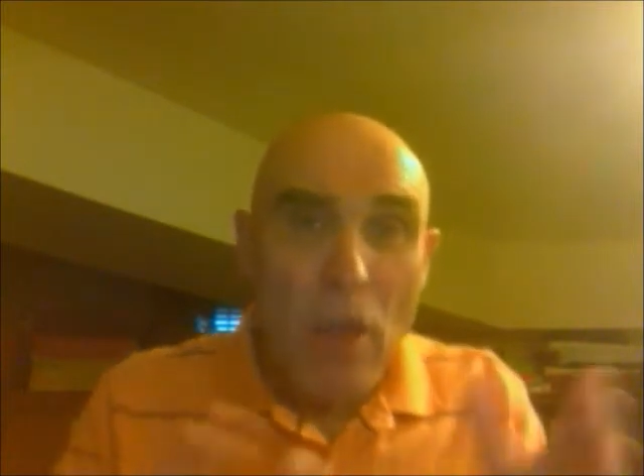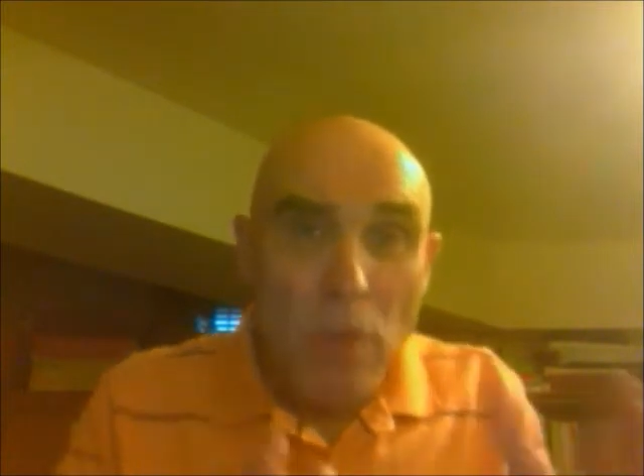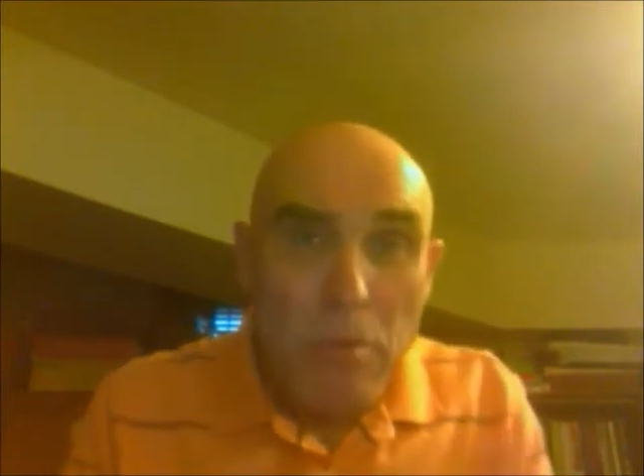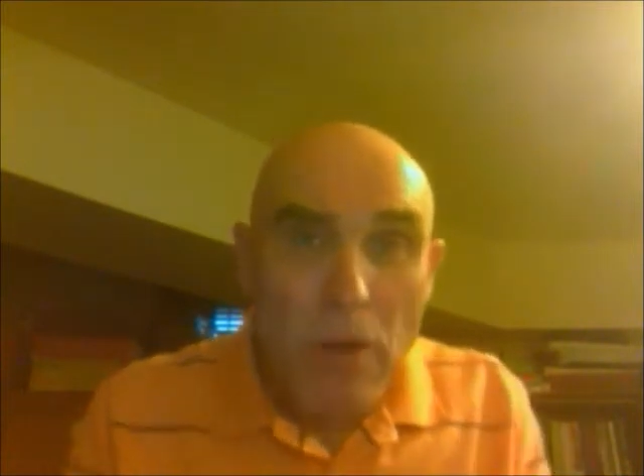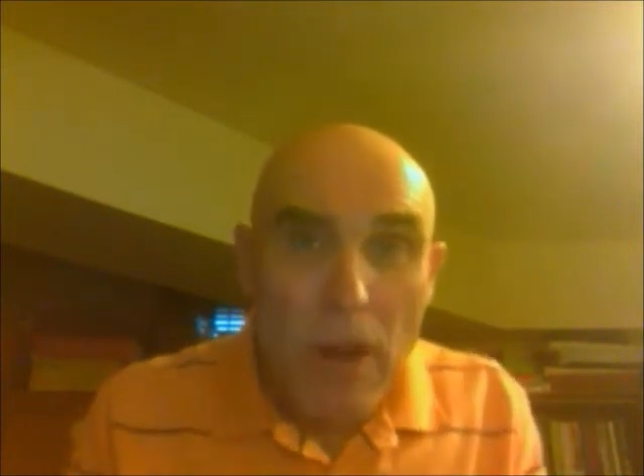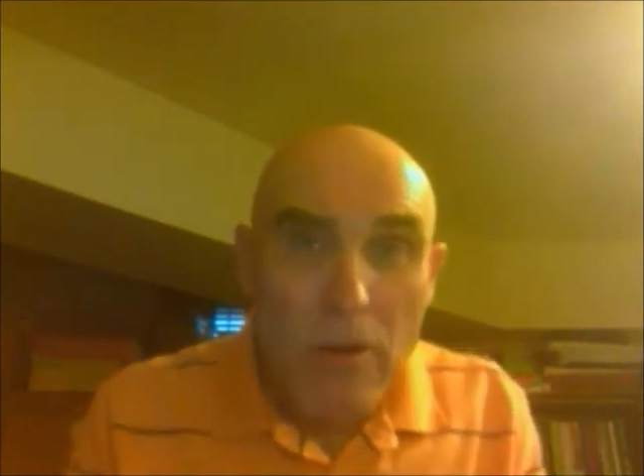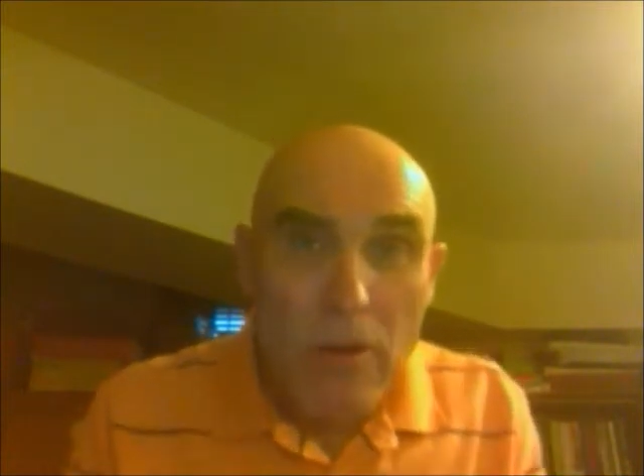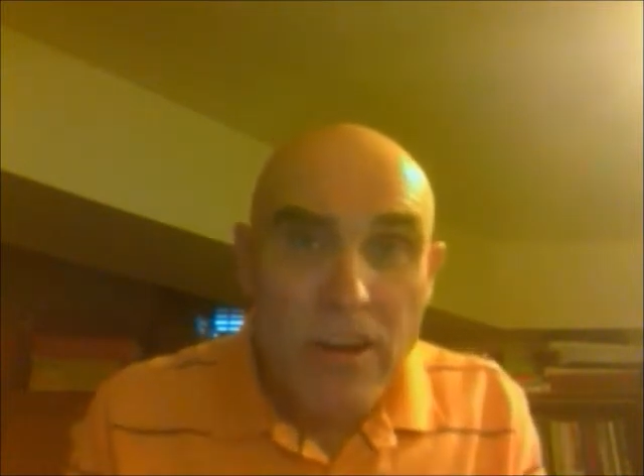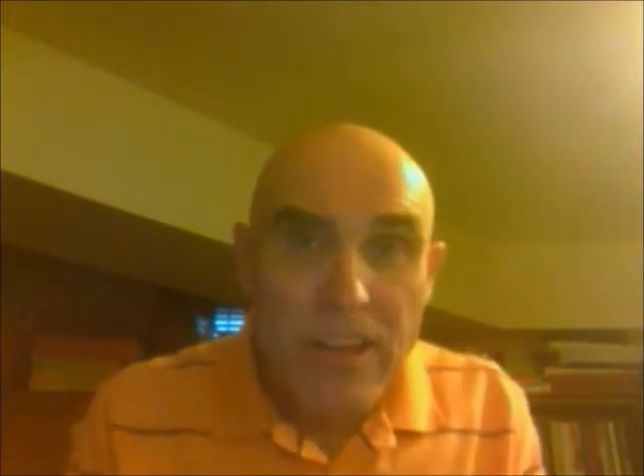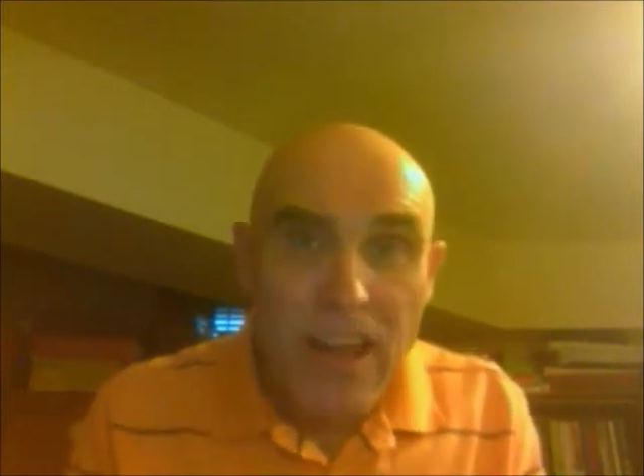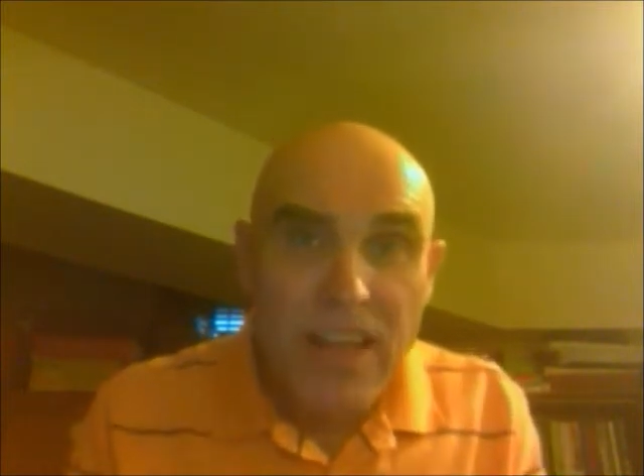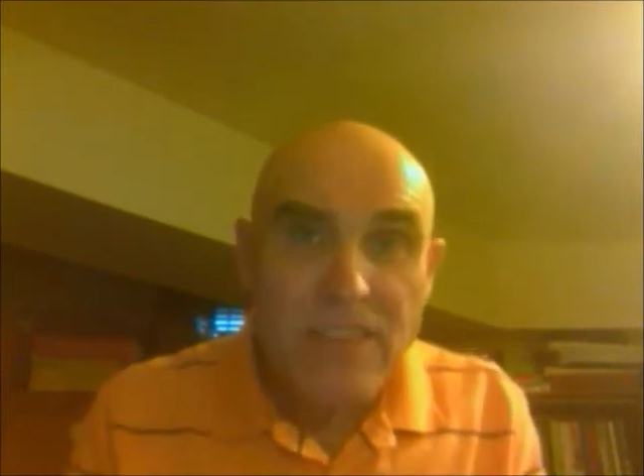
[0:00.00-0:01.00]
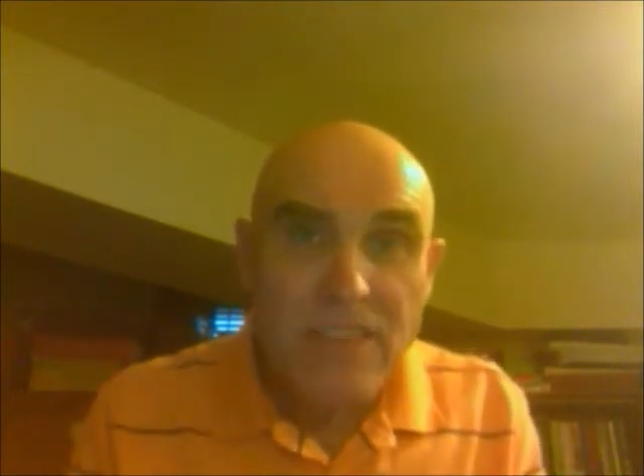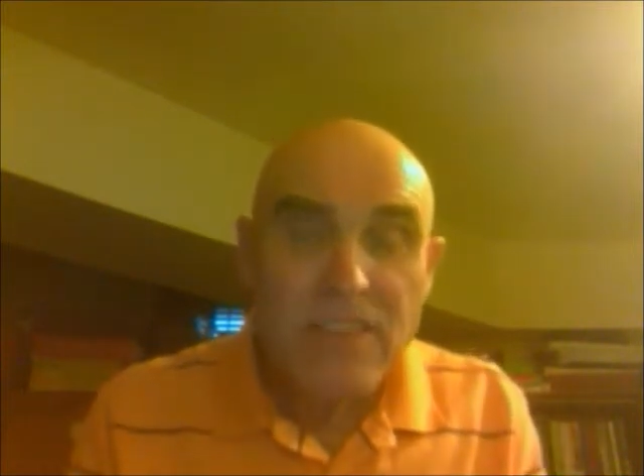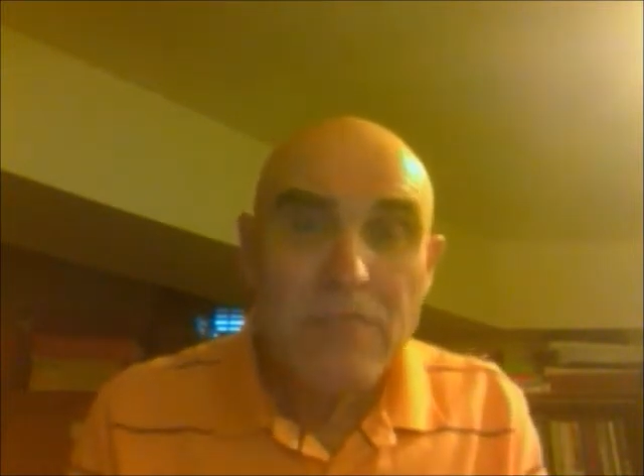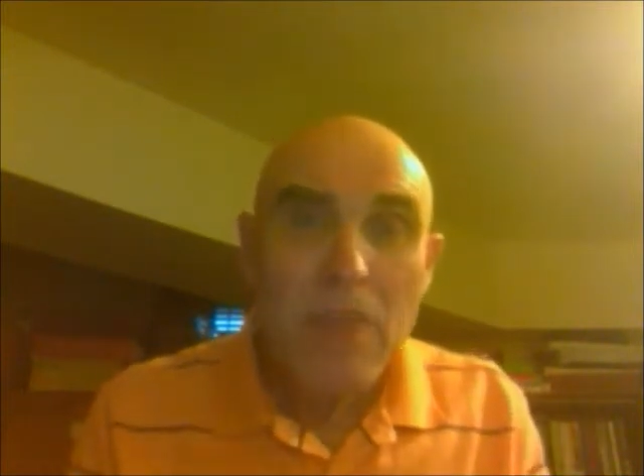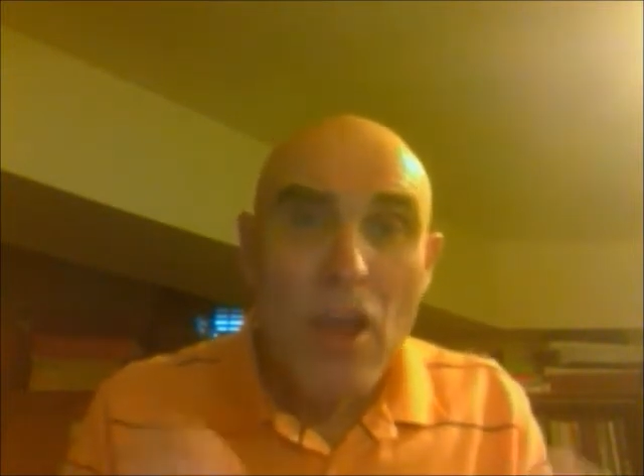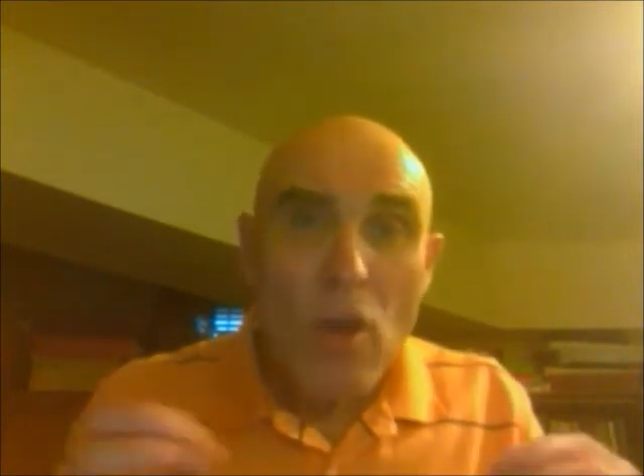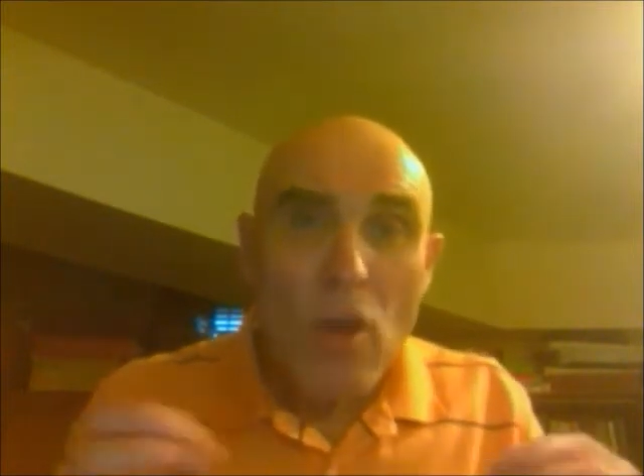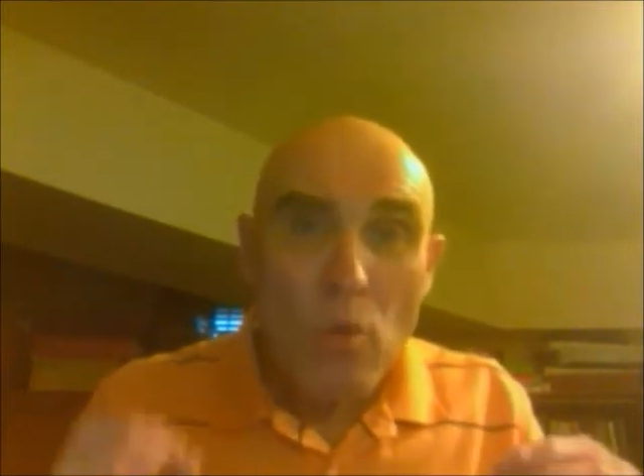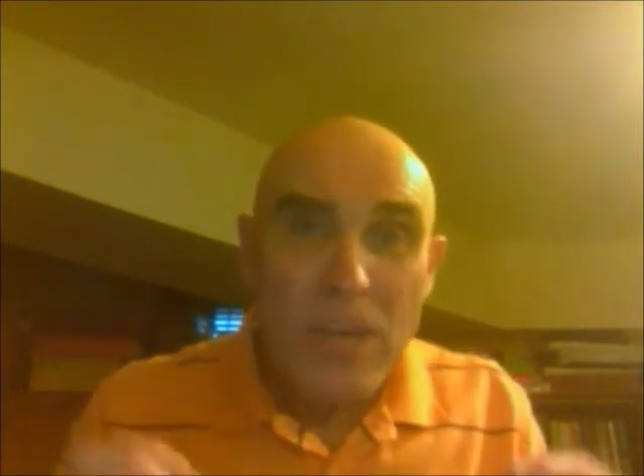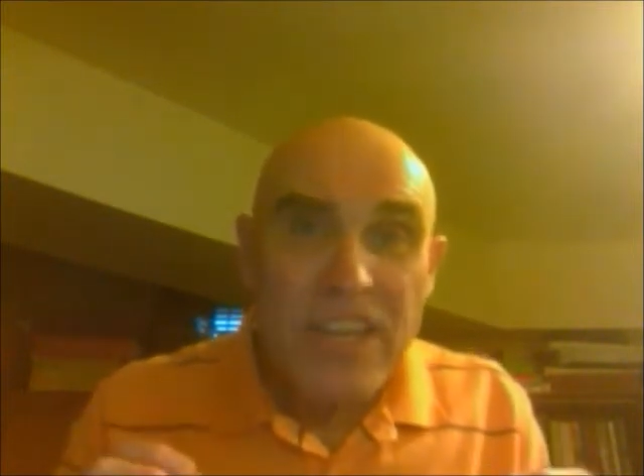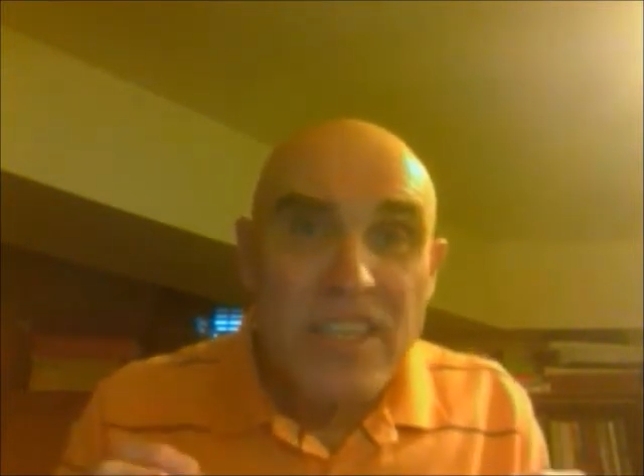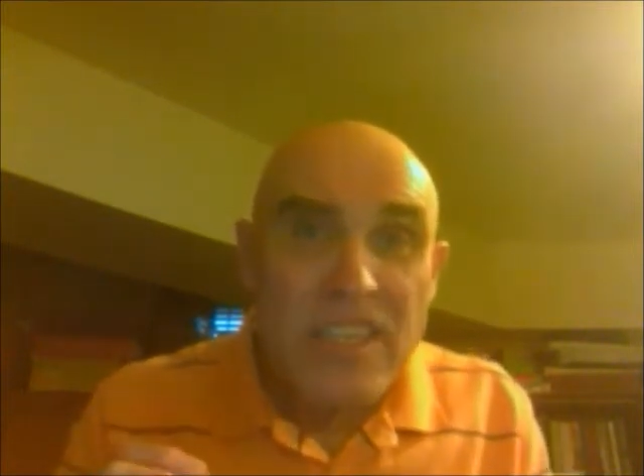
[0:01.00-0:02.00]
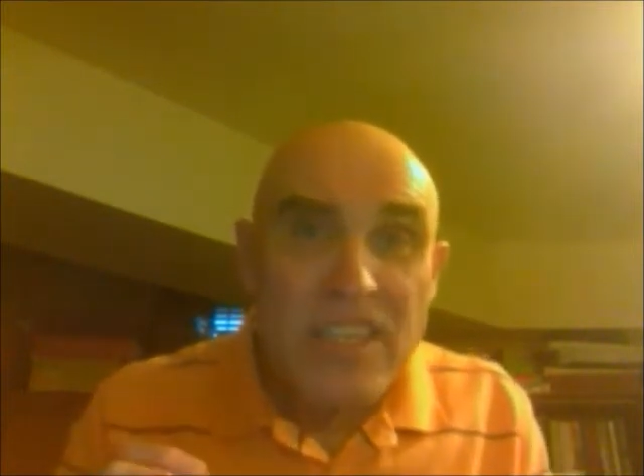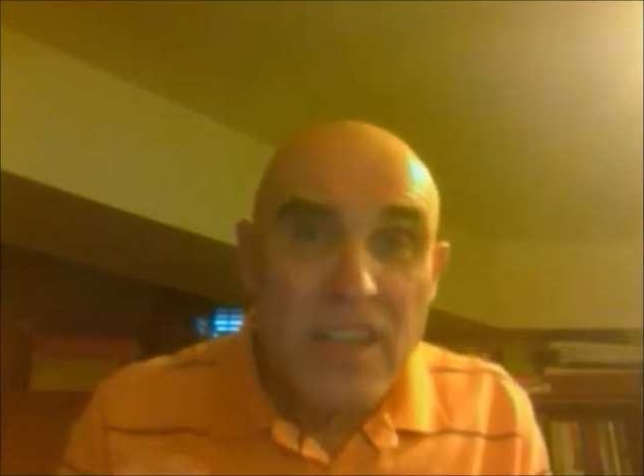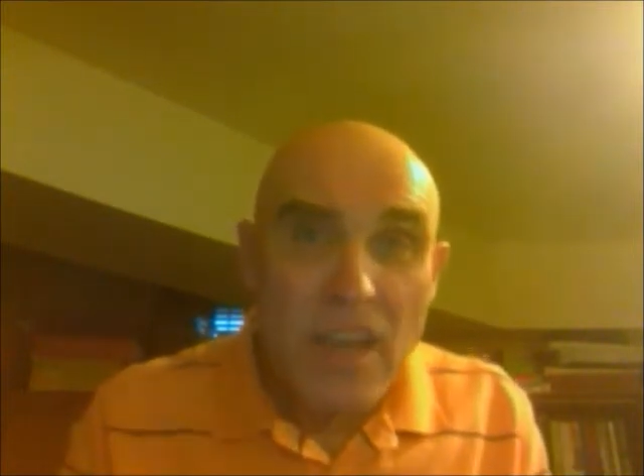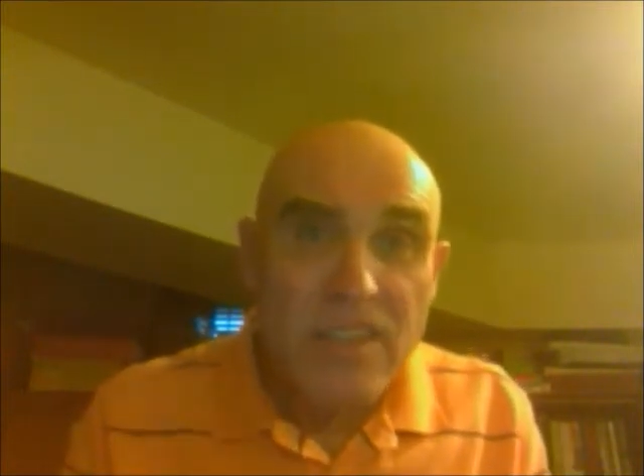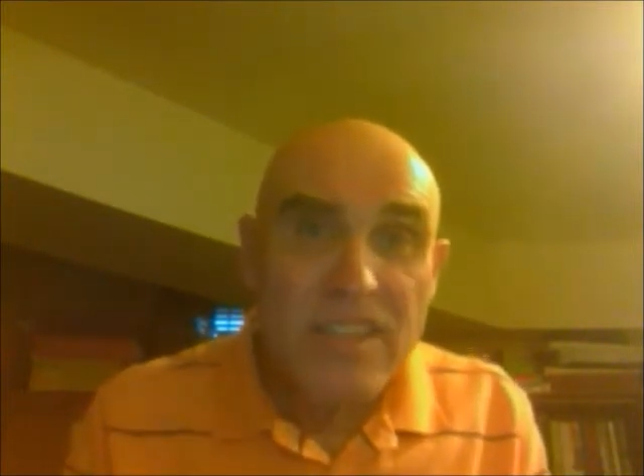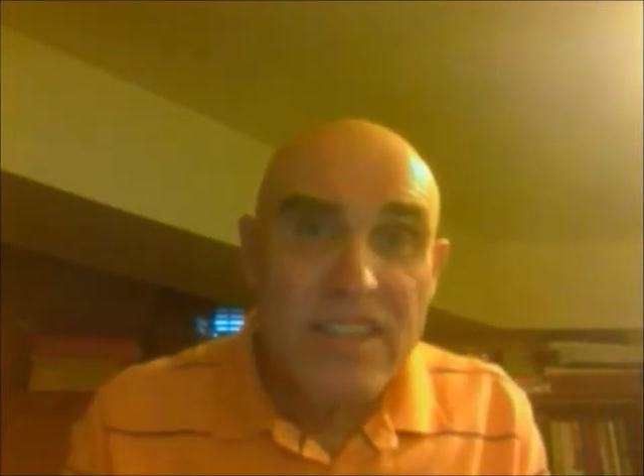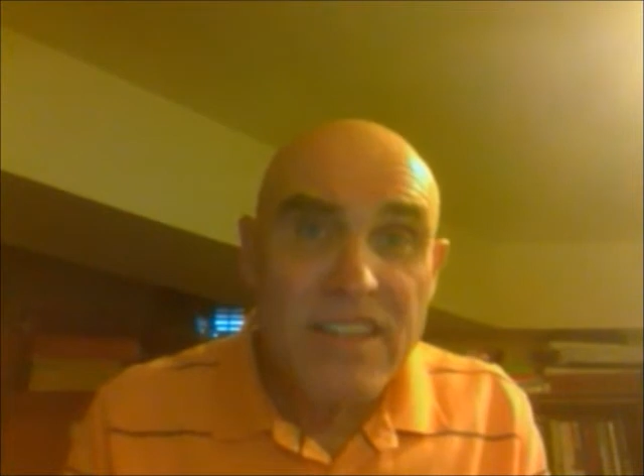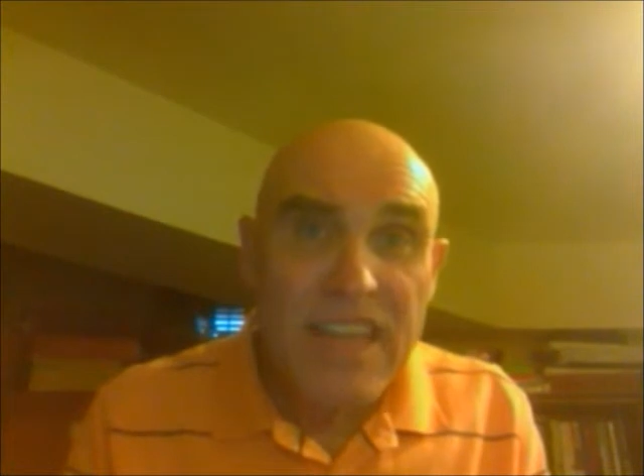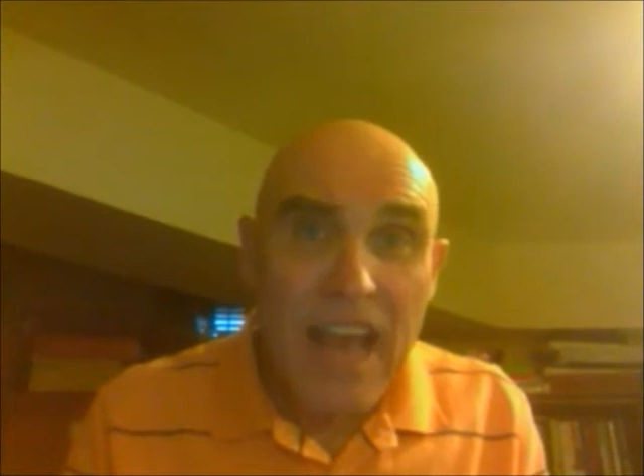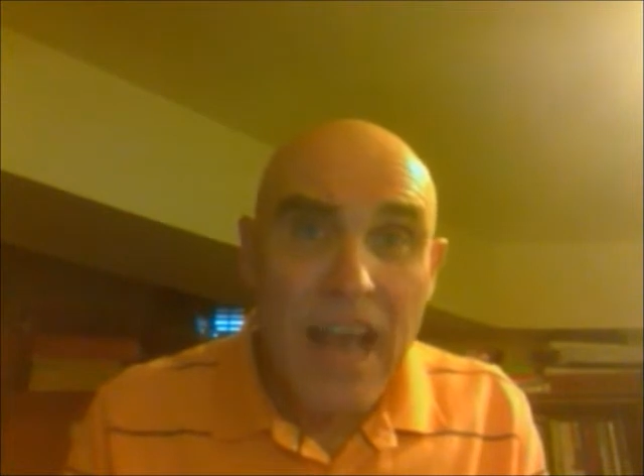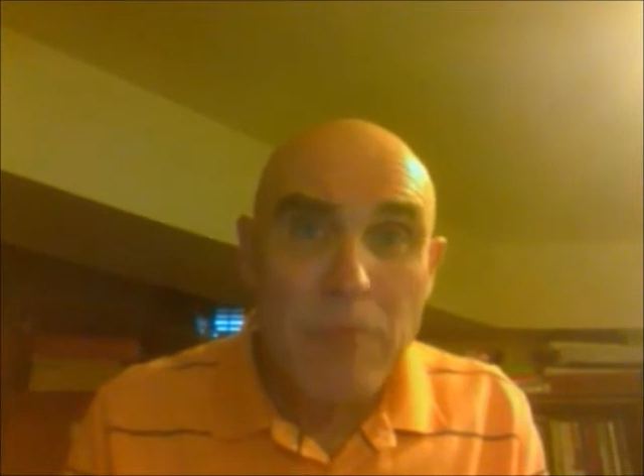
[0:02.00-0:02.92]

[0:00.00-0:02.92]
We prioritized them, we discussed the